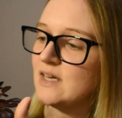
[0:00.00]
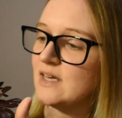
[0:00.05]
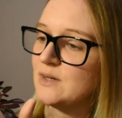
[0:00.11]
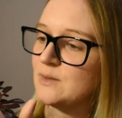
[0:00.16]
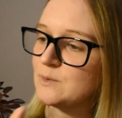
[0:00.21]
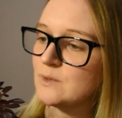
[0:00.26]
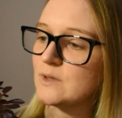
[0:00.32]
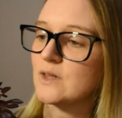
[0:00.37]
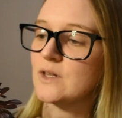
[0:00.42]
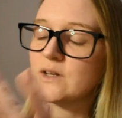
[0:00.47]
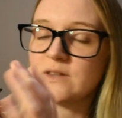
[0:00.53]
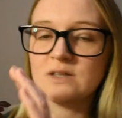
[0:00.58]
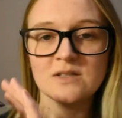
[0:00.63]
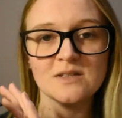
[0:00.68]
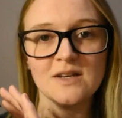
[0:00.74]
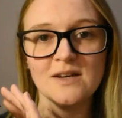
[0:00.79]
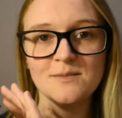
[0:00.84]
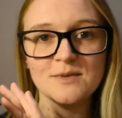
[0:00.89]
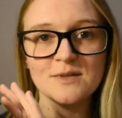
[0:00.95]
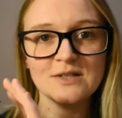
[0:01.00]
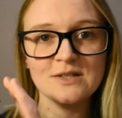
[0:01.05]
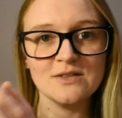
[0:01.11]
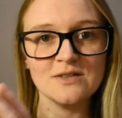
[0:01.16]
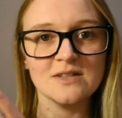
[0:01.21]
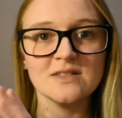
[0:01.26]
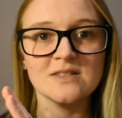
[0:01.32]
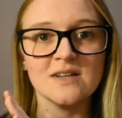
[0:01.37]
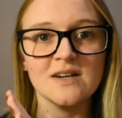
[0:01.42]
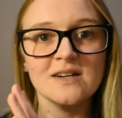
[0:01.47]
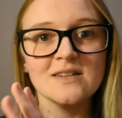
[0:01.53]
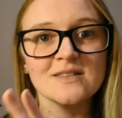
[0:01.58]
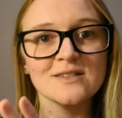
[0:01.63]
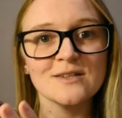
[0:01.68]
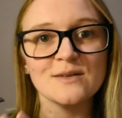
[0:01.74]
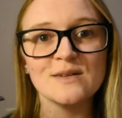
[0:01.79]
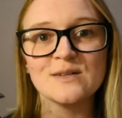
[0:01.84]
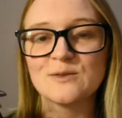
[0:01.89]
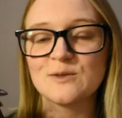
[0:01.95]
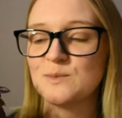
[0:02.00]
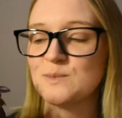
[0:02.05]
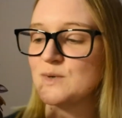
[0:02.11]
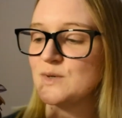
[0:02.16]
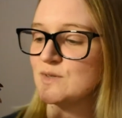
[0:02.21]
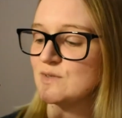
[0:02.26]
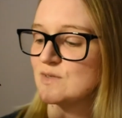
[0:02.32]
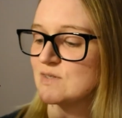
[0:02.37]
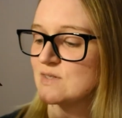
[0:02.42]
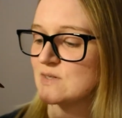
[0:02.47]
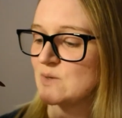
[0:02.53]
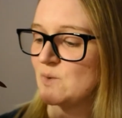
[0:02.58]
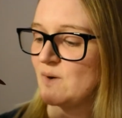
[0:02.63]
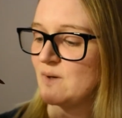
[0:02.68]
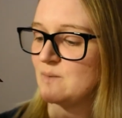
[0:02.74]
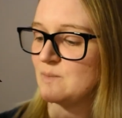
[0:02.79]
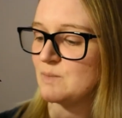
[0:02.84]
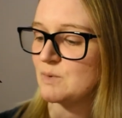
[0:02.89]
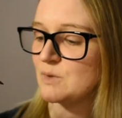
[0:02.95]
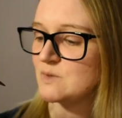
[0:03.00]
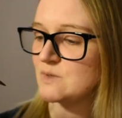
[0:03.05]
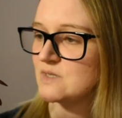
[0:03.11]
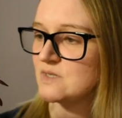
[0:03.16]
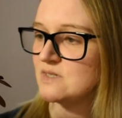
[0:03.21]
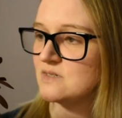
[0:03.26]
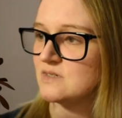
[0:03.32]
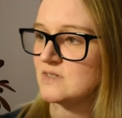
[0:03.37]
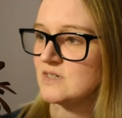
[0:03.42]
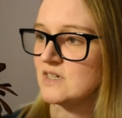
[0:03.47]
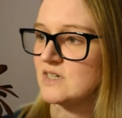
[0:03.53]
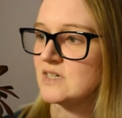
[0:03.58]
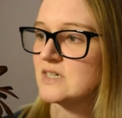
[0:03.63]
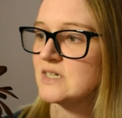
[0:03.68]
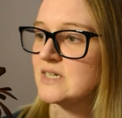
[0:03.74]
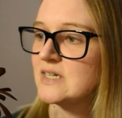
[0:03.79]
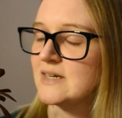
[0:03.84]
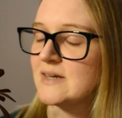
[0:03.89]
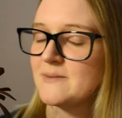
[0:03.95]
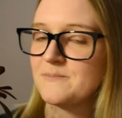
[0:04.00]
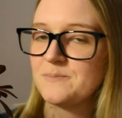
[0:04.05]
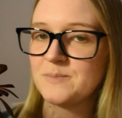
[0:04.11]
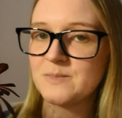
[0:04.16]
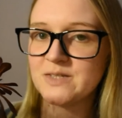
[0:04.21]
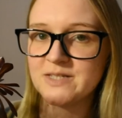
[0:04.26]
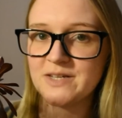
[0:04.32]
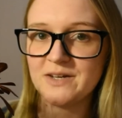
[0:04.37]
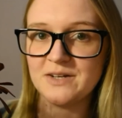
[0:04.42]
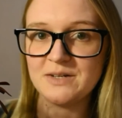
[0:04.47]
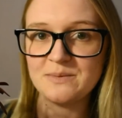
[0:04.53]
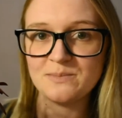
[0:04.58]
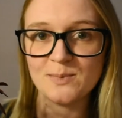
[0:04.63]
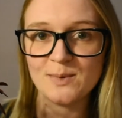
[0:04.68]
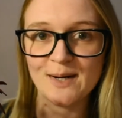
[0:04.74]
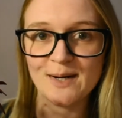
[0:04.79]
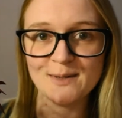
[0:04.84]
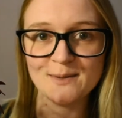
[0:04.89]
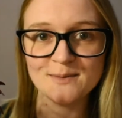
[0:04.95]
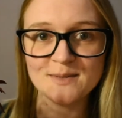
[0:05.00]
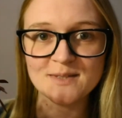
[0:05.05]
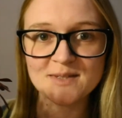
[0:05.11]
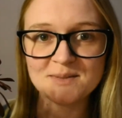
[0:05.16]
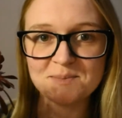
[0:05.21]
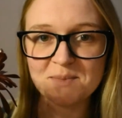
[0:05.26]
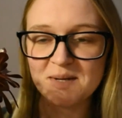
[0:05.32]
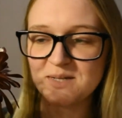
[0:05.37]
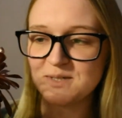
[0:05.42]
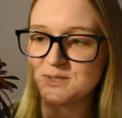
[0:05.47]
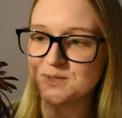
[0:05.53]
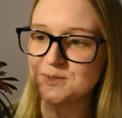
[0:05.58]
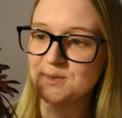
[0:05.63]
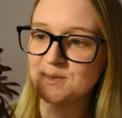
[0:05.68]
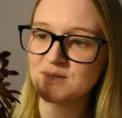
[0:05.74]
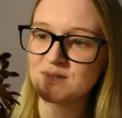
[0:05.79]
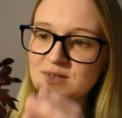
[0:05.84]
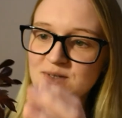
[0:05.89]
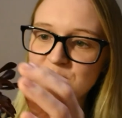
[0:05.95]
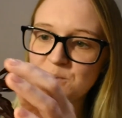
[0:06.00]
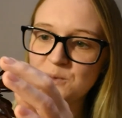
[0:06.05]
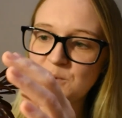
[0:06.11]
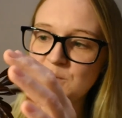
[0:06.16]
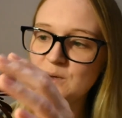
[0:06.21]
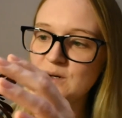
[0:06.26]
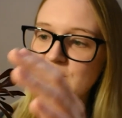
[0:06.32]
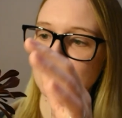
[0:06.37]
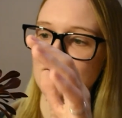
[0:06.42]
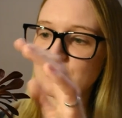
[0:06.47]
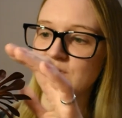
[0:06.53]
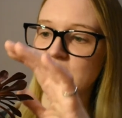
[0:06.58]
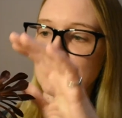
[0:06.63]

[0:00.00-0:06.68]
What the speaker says: it will look the same as the other side. So it's almost quite important to turn him round and make sure that all of